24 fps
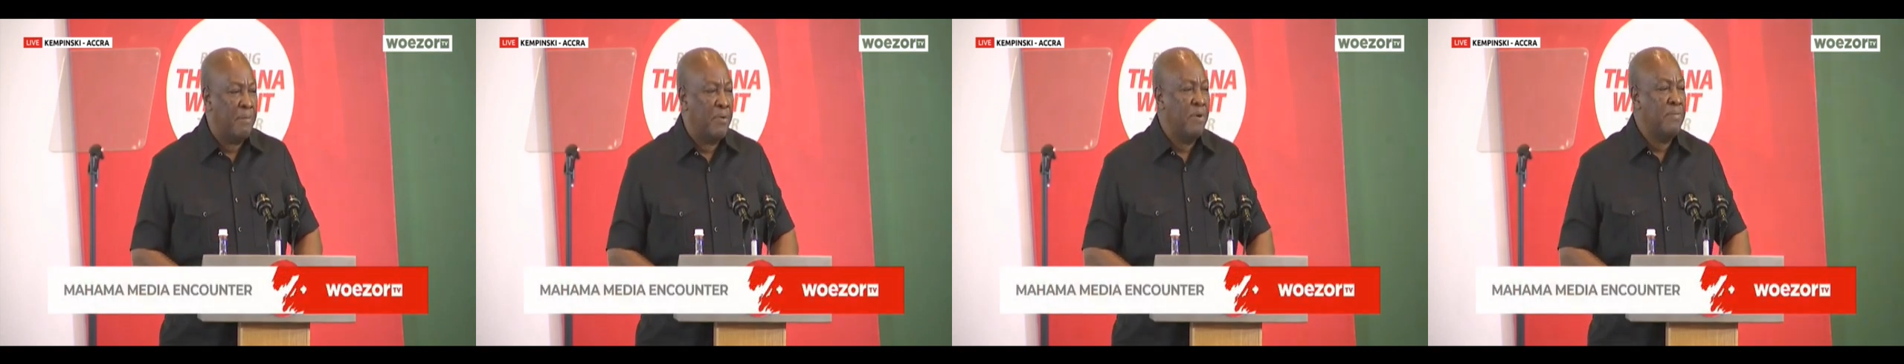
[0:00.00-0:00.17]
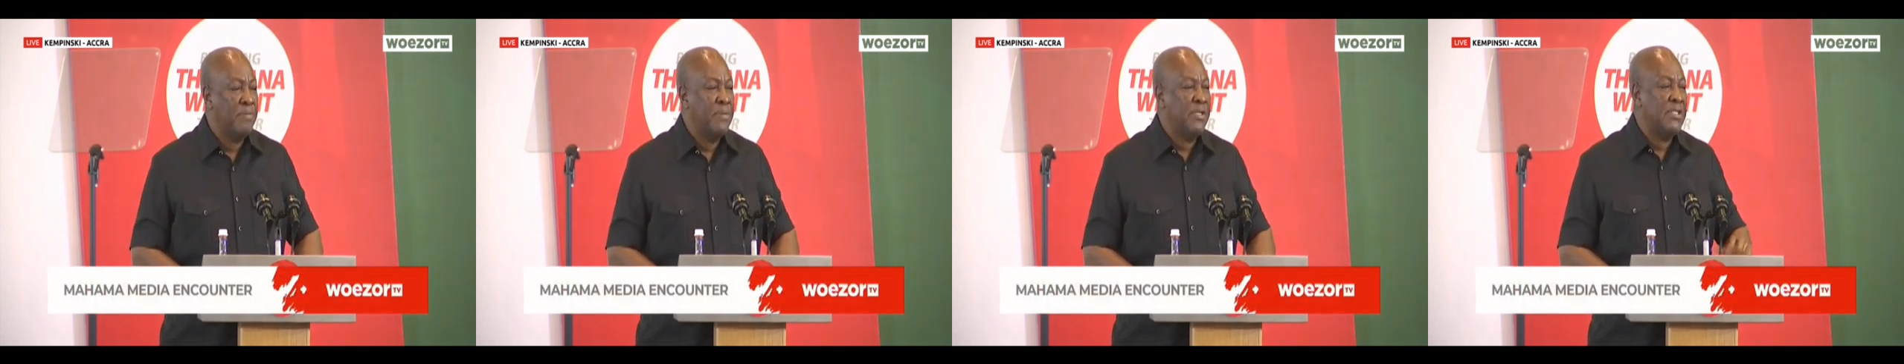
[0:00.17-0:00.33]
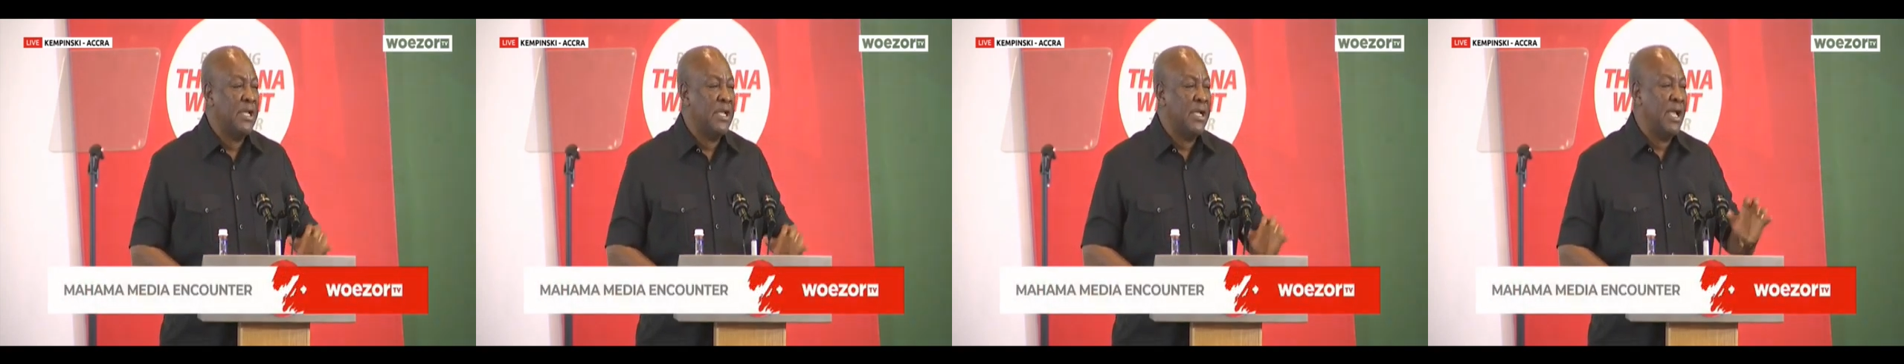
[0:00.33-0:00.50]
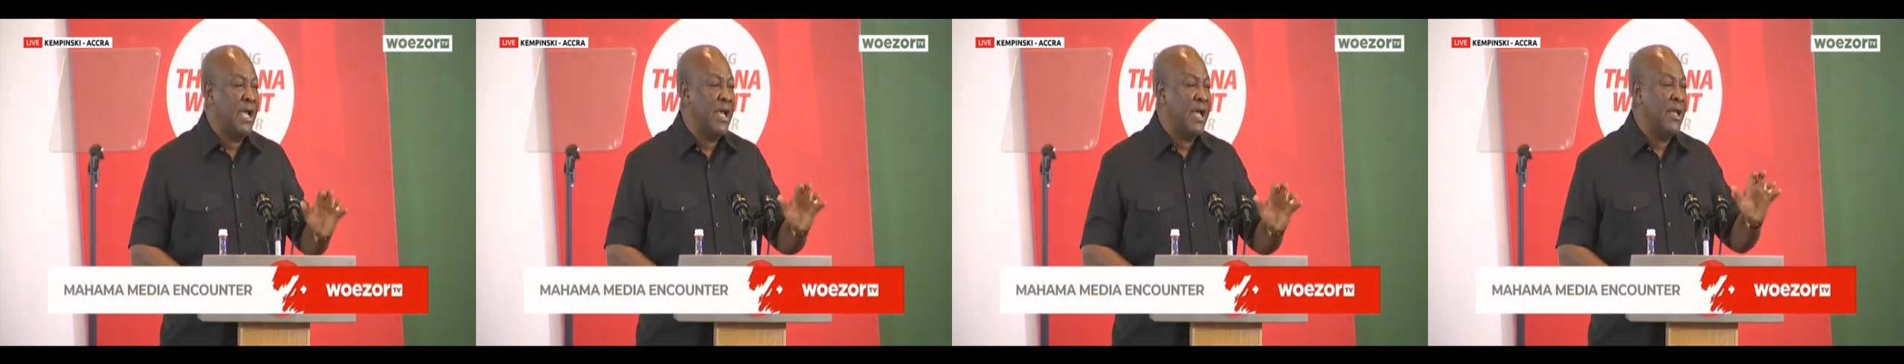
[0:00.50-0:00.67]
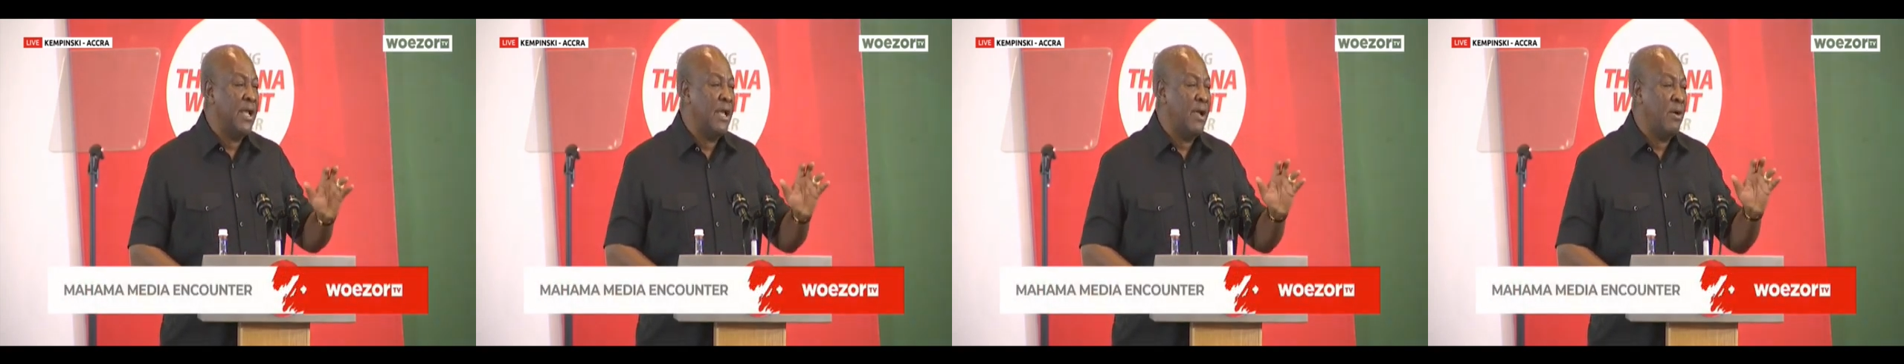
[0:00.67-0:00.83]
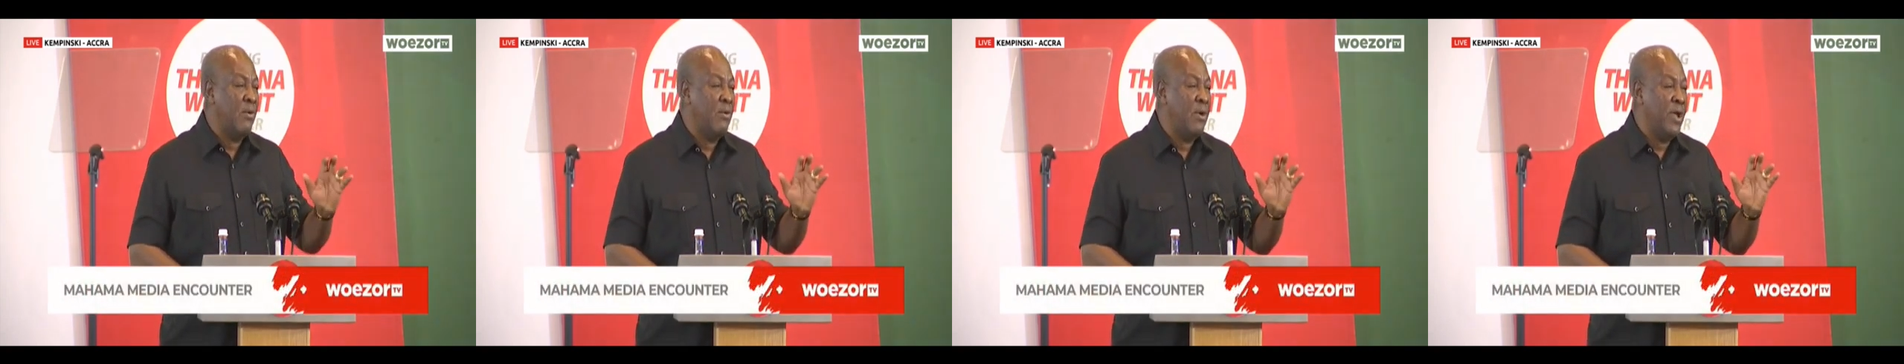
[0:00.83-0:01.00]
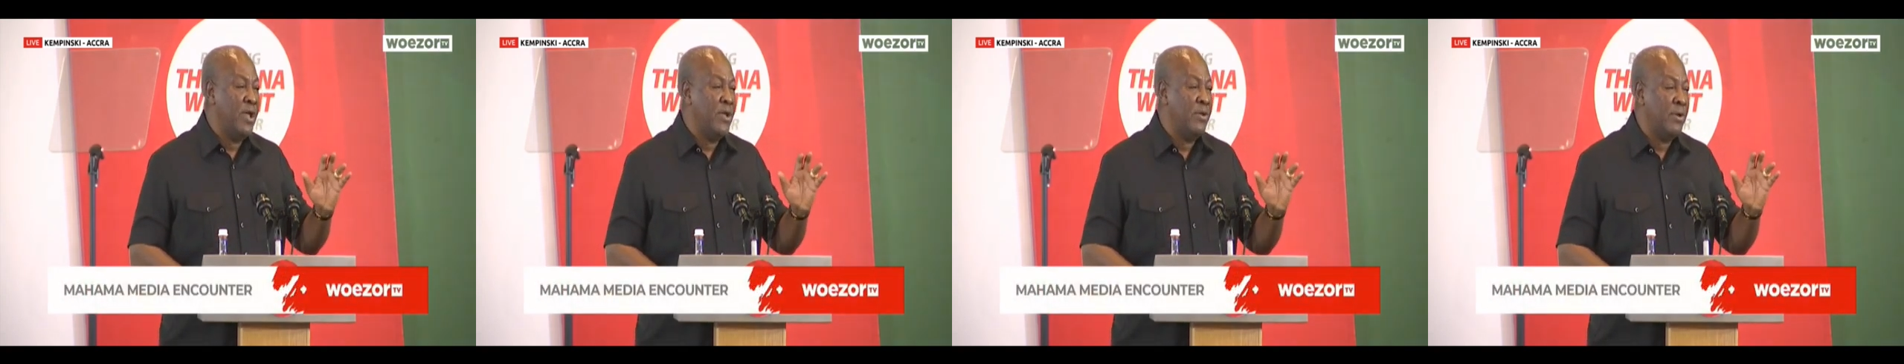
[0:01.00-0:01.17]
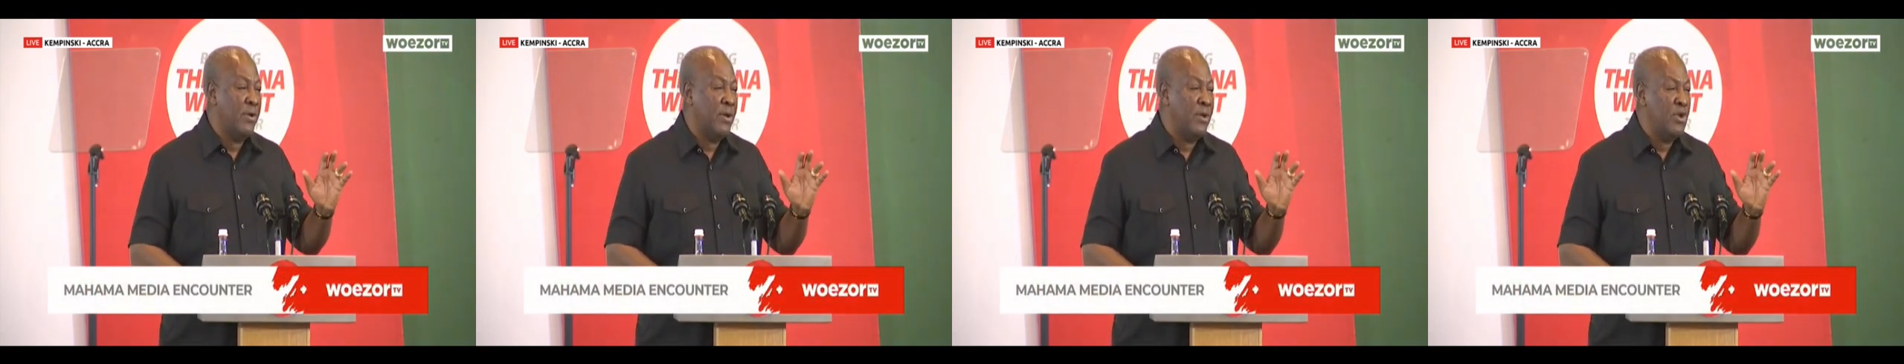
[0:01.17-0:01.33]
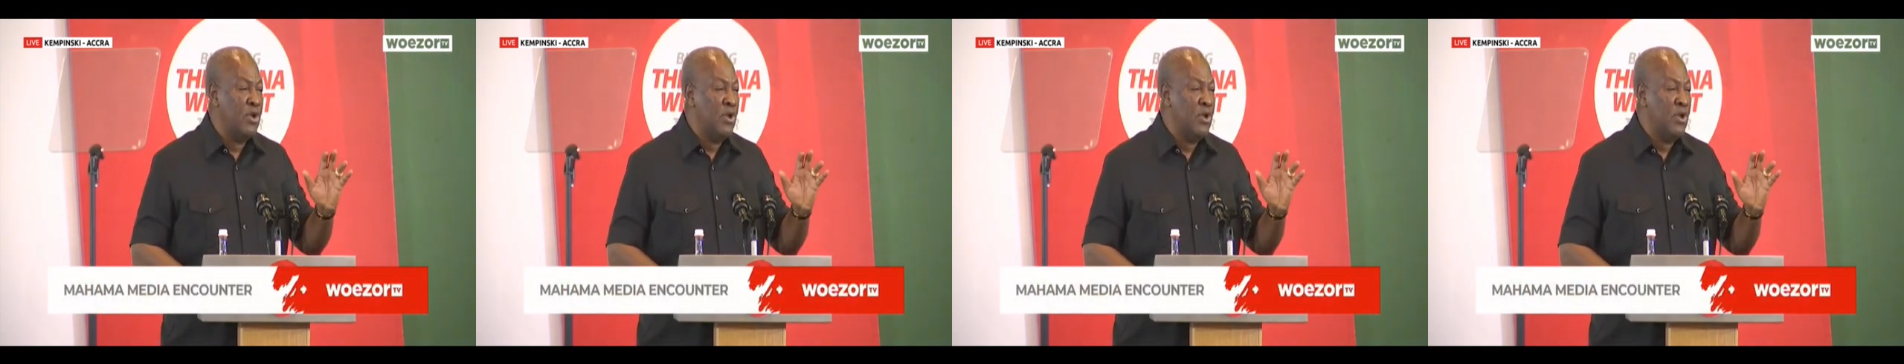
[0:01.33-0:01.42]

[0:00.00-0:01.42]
I promise a Ghana where